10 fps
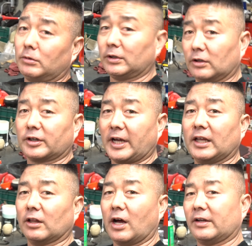would look
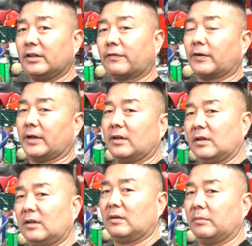a lot different.
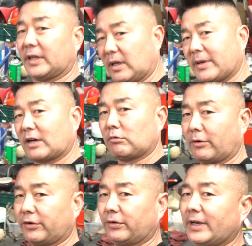But getting back to what
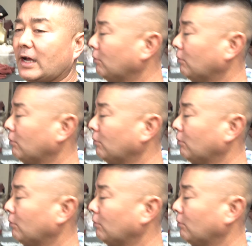we're doing now